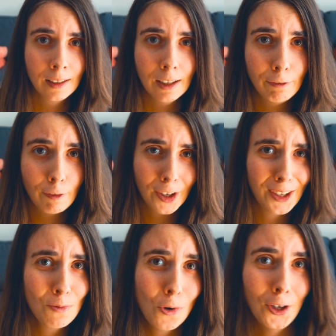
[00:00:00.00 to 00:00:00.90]
It
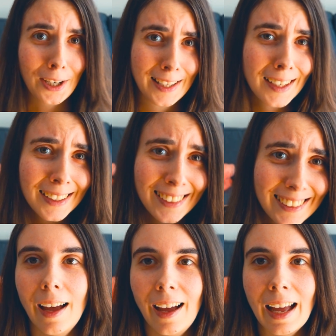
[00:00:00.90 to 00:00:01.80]
fucking worked!
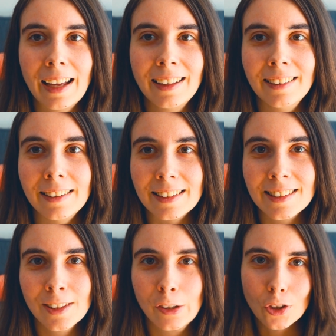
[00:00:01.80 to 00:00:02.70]
And
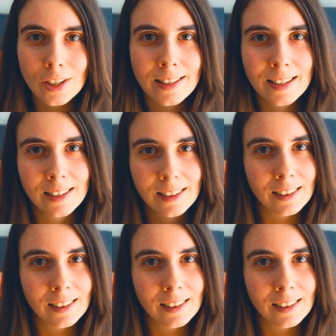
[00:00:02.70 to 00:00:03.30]
just